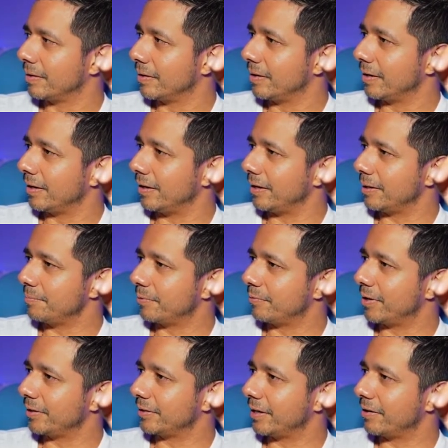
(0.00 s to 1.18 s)
Yep, we're
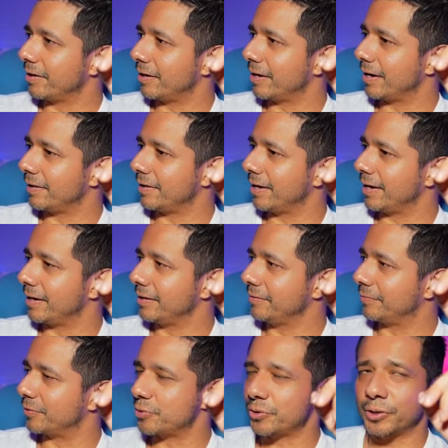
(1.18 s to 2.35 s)
right there at high a day
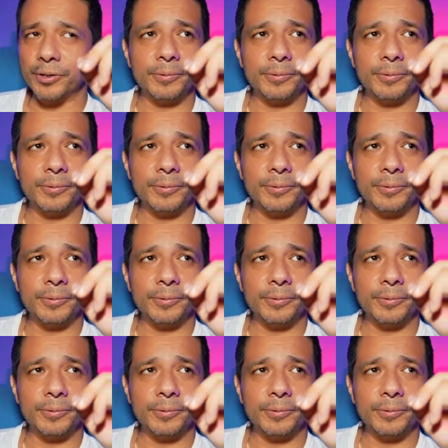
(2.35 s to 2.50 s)
for sure.